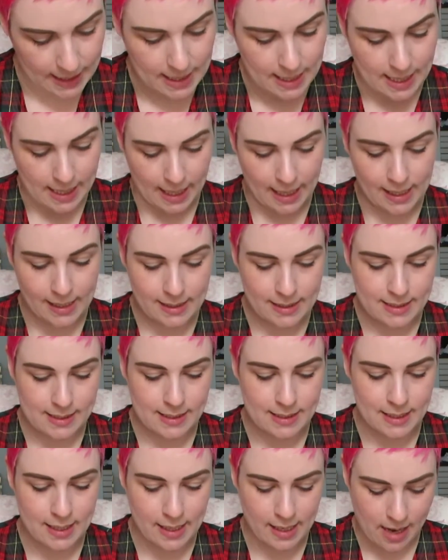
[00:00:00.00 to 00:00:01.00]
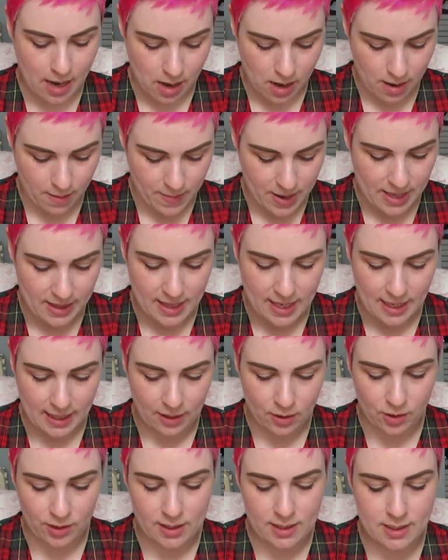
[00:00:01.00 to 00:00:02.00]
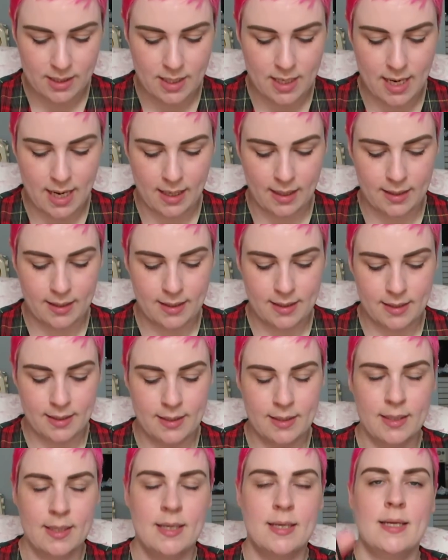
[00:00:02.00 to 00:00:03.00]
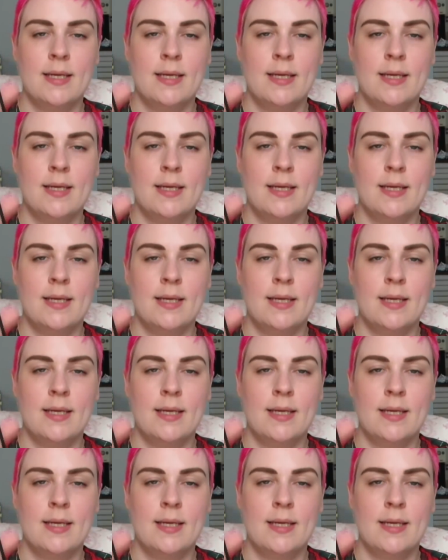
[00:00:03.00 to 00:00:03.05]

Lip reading: that. And then I got this NYX,